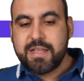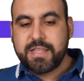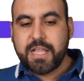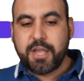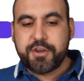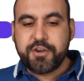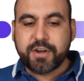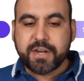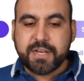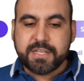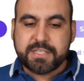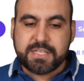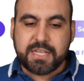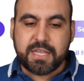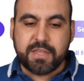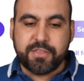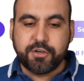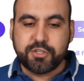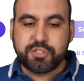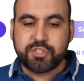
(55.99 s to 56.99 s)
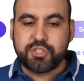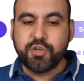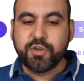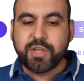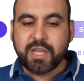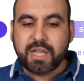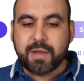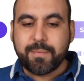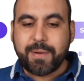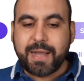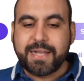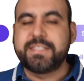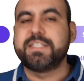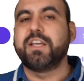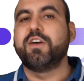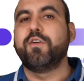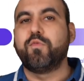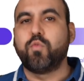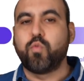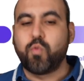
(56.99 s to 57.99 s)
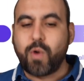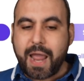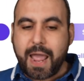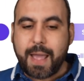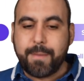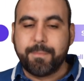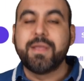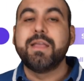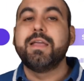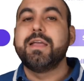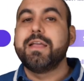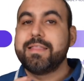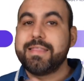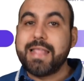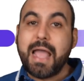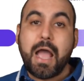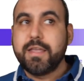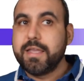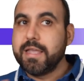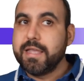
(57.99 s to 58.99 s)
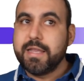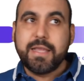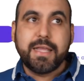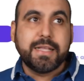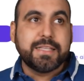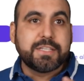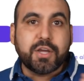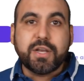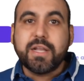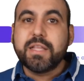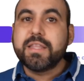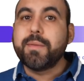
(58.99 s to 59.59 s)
Now, you're going to see there's forty gigabytes of disk space. And it's going to